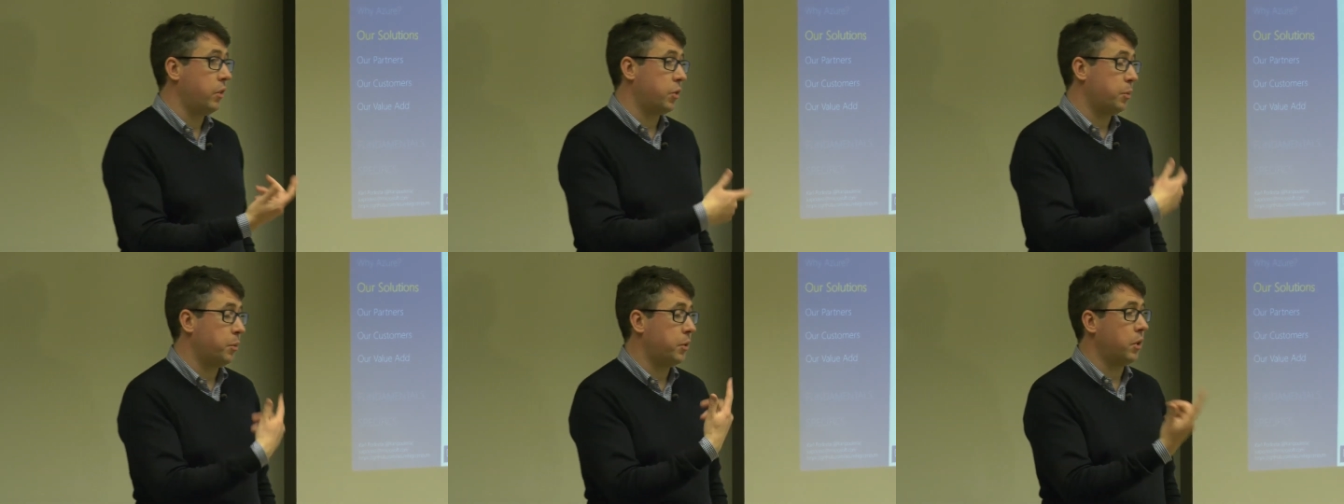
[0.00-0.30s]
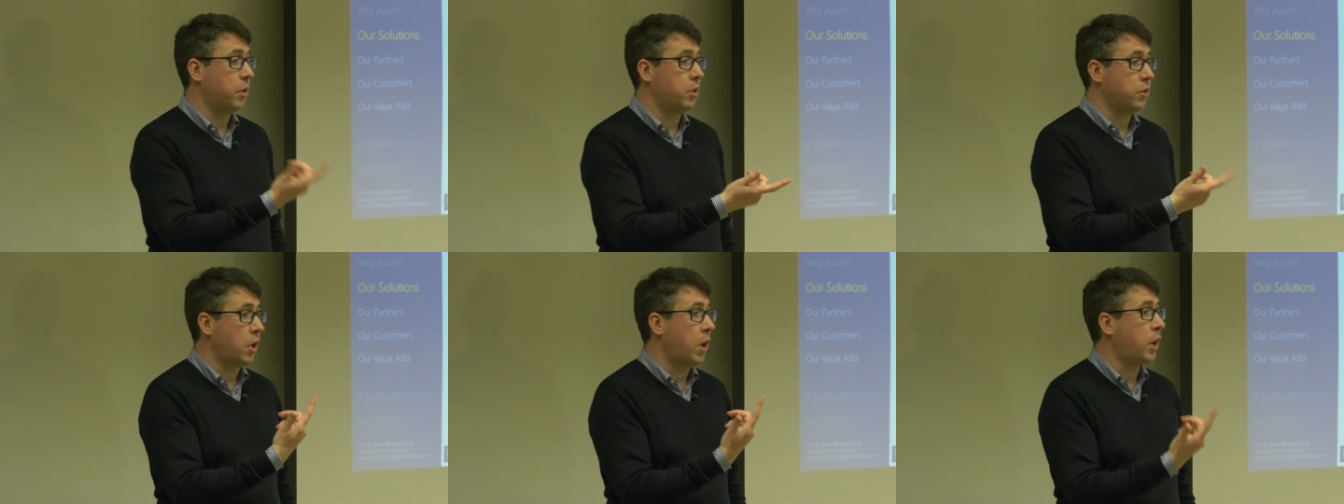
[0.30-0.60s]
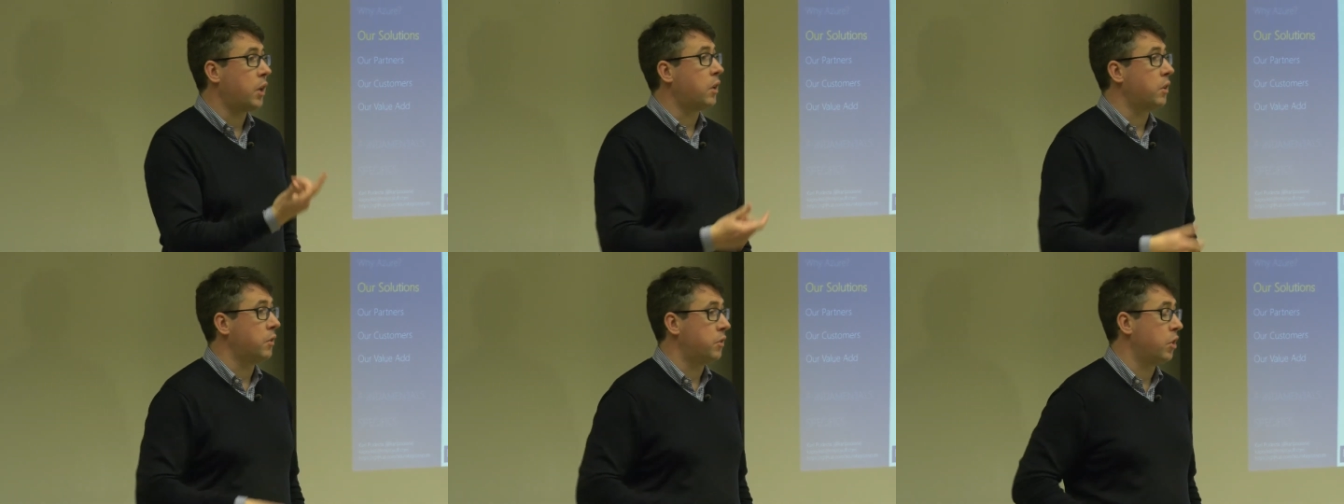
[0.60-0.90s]
I try to
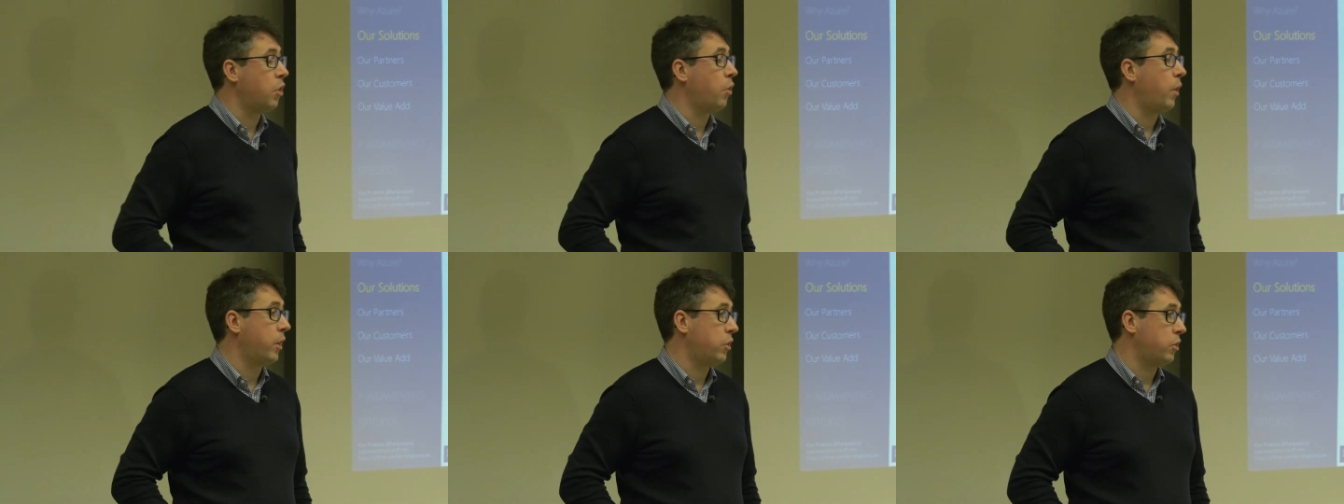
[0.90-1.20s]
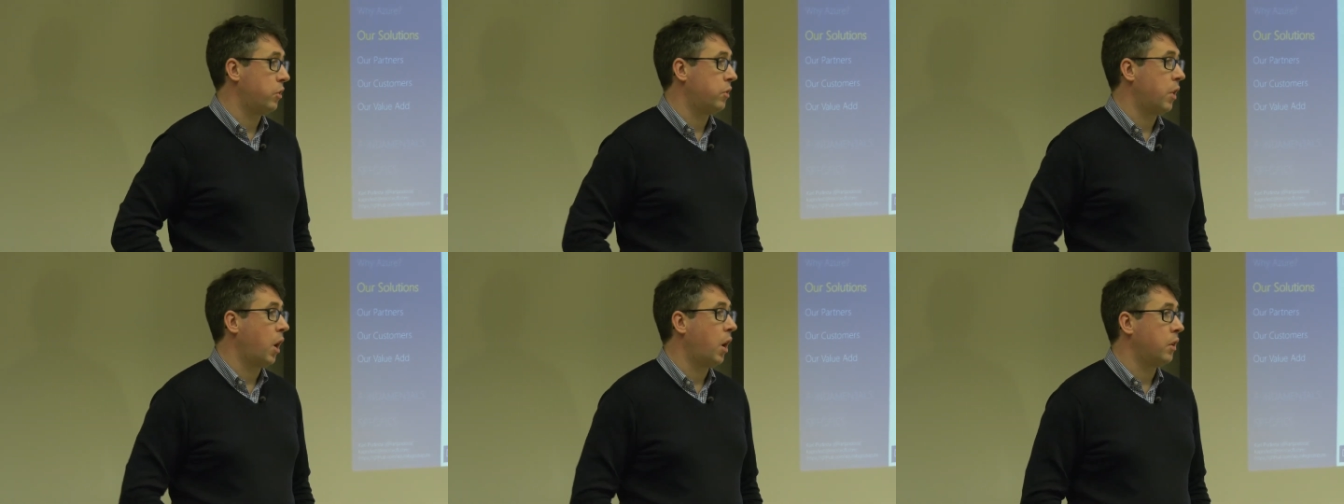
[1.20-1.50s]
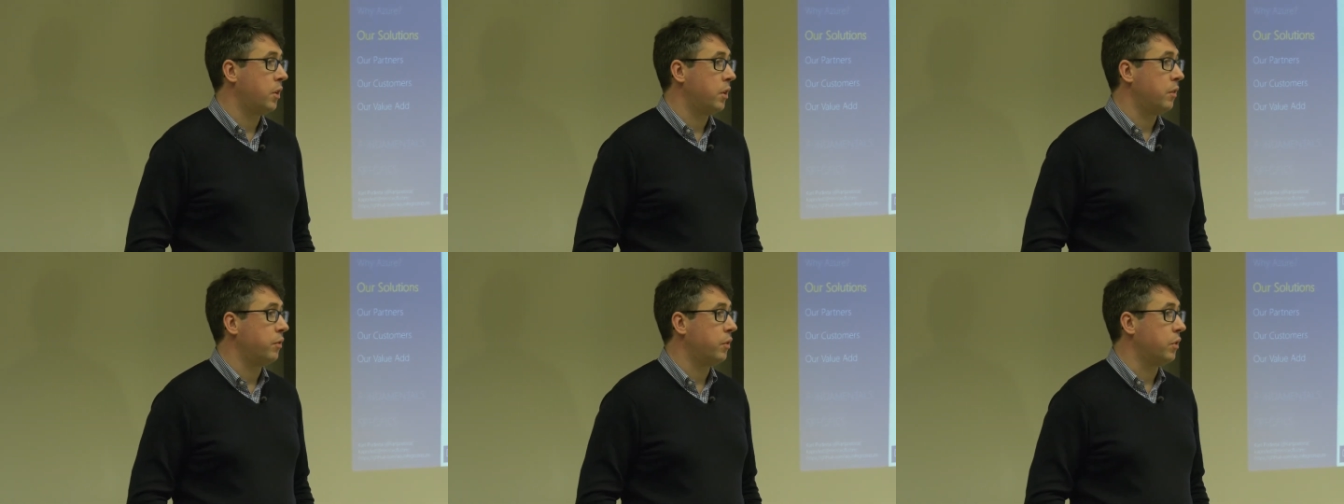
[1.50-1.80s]
run around for a few
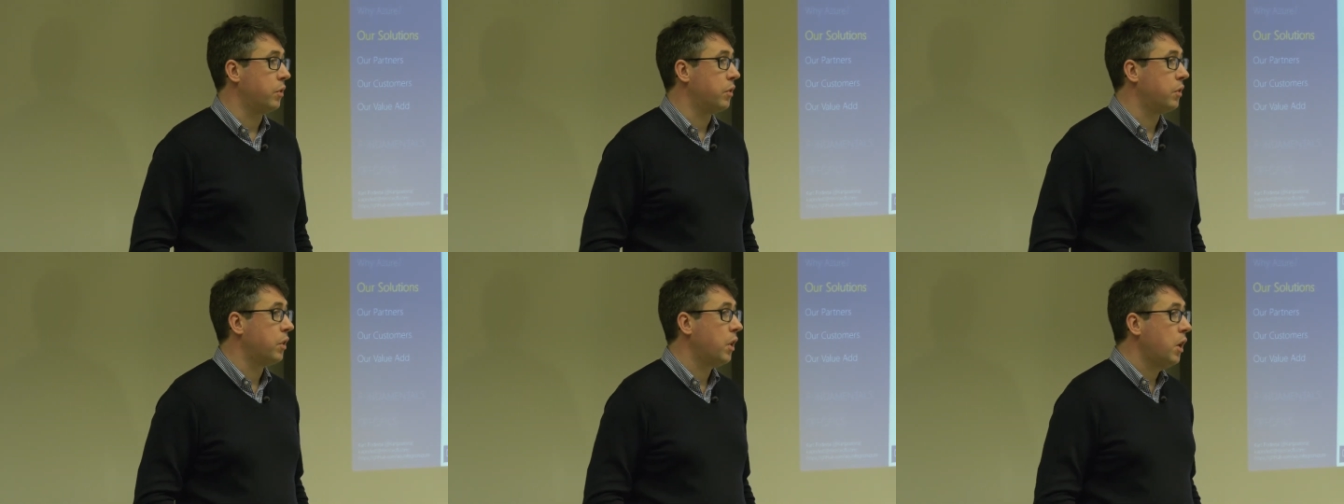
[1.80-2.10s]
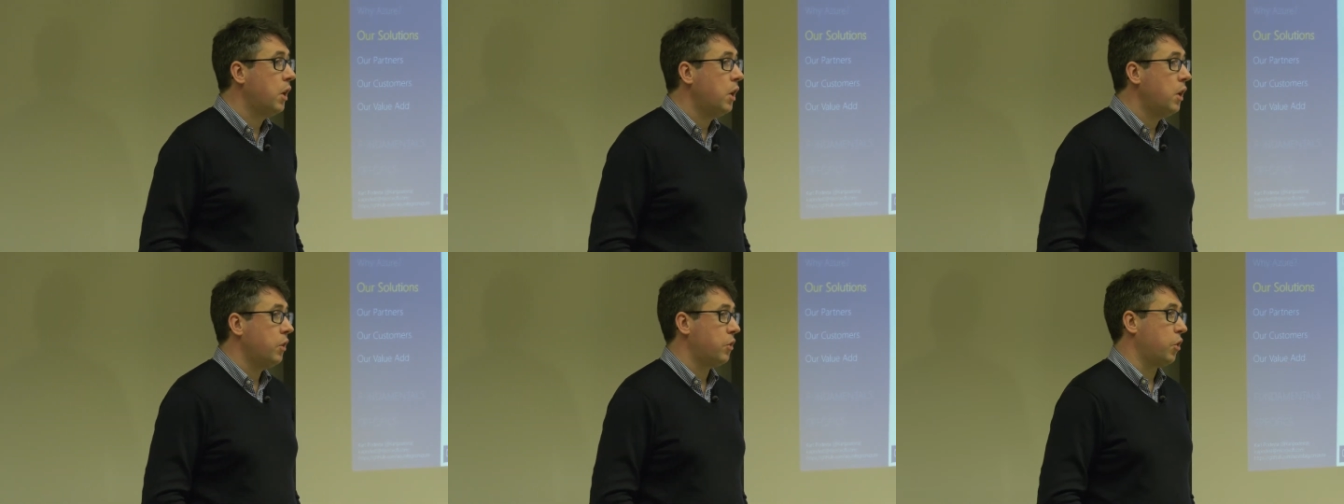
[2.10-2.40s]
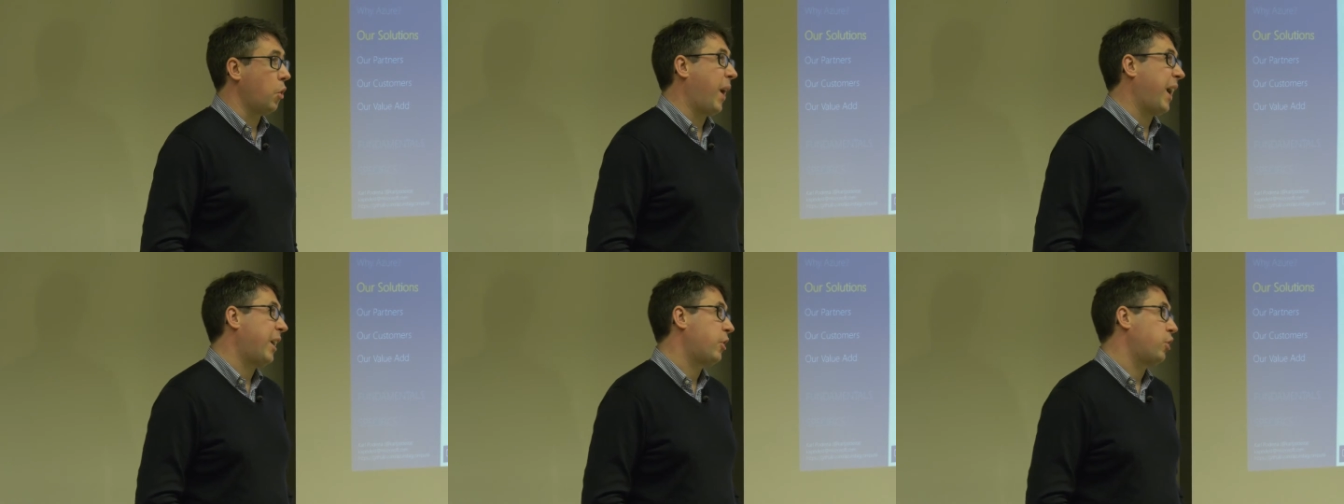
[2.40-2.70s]
minutes and
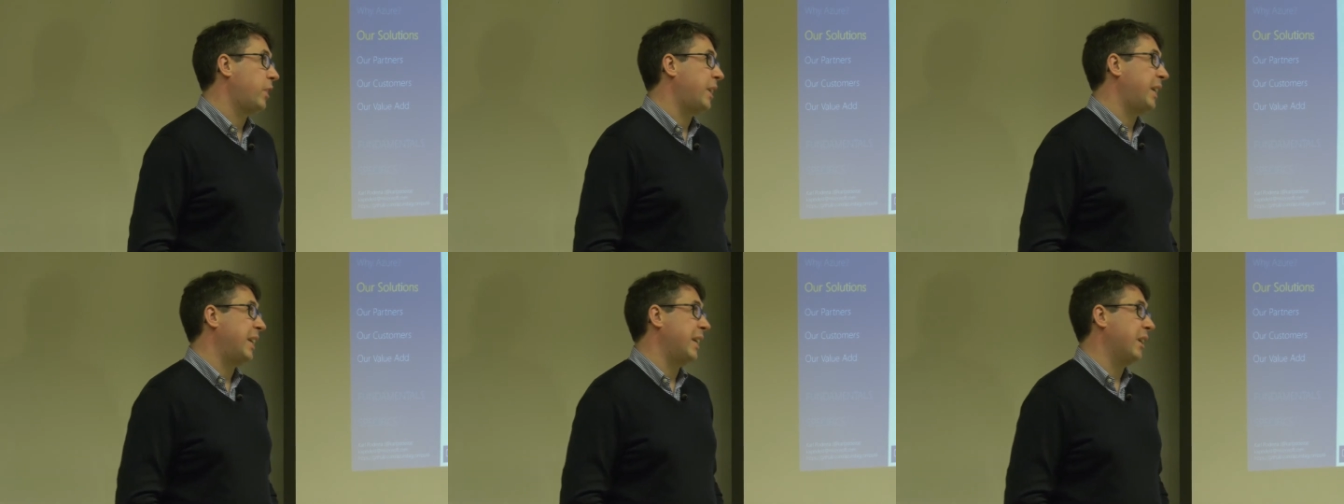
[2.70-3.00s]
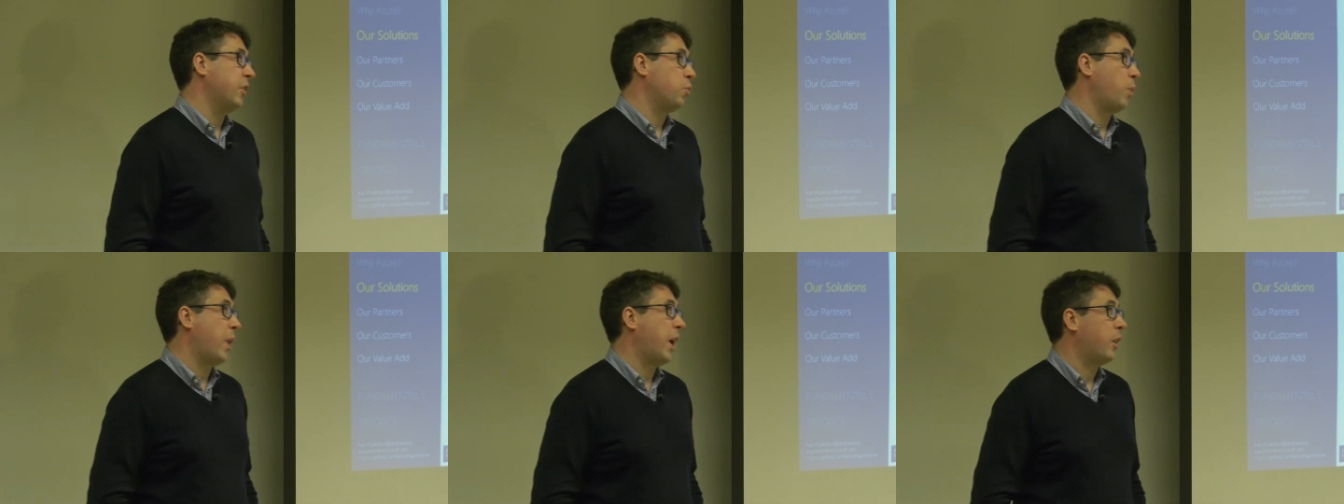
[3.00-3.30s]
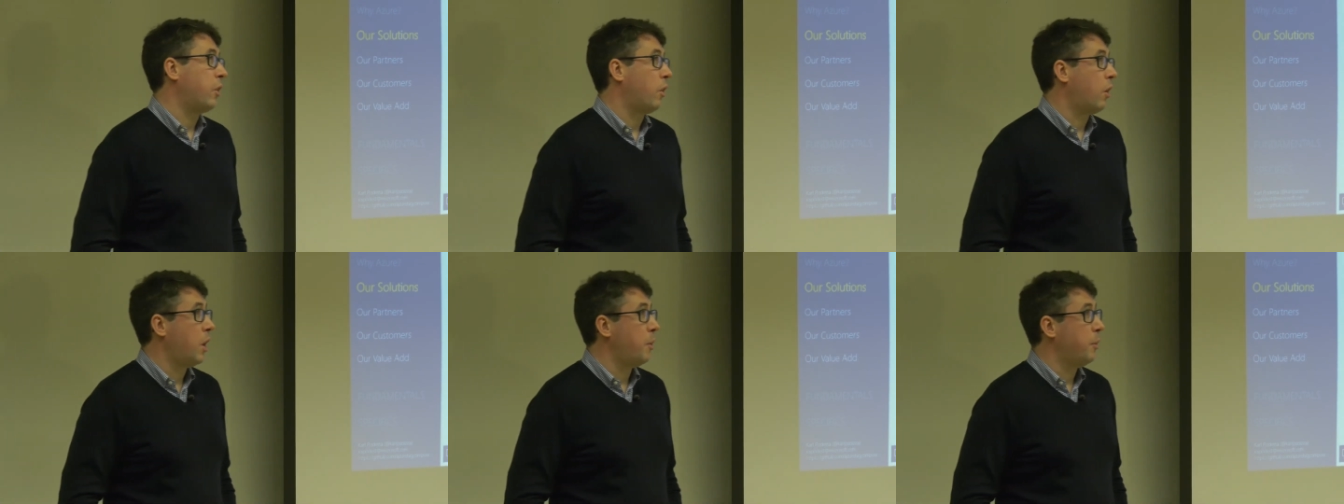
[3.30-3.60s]
then
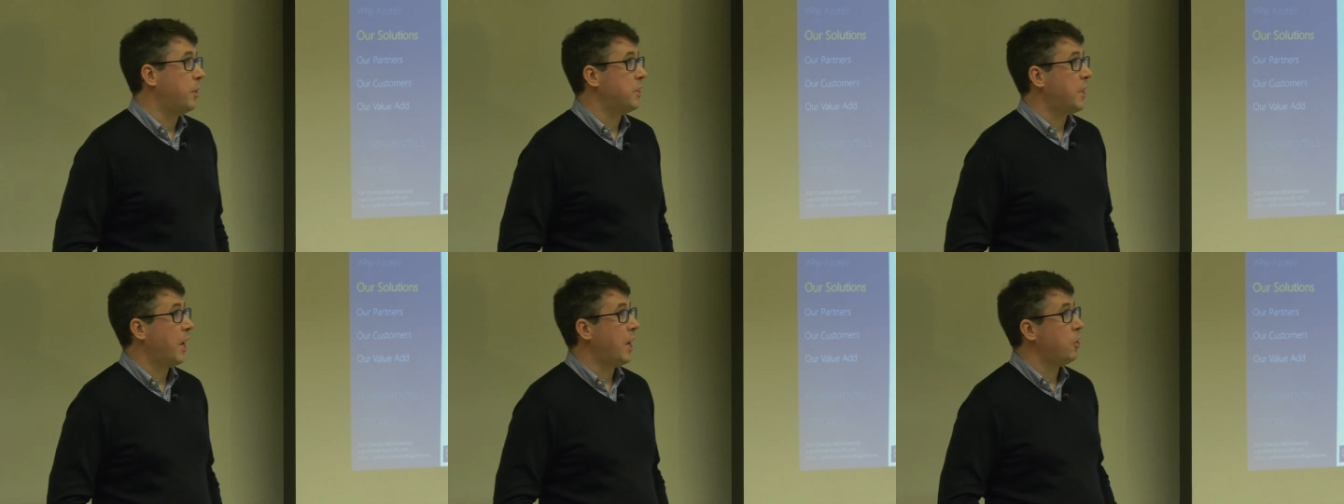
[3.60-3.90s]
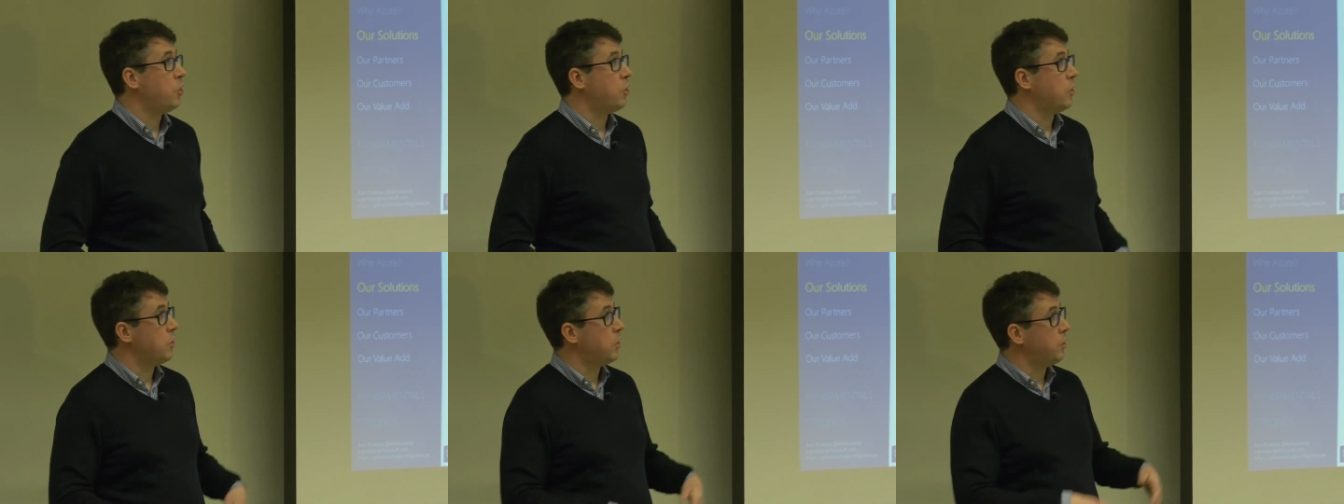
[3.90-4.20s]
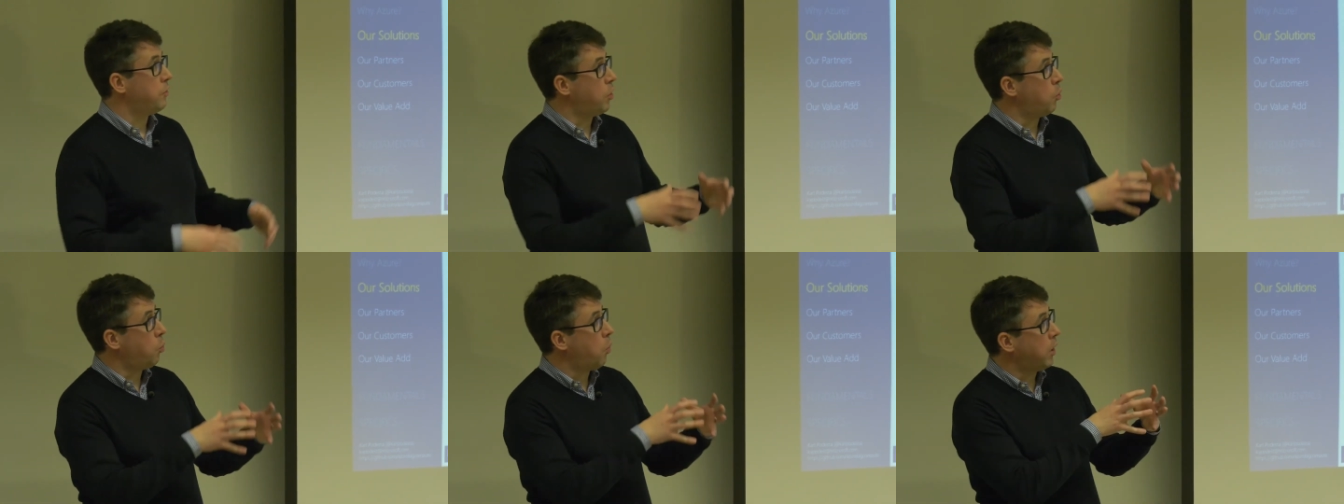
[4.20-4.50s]
we'll
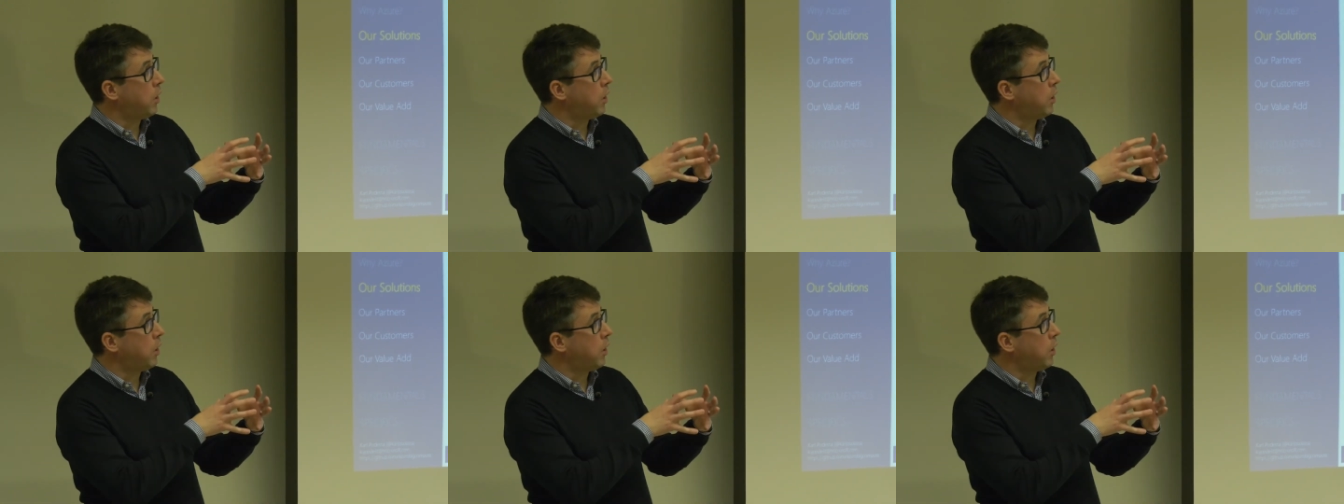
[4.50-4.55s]
continue.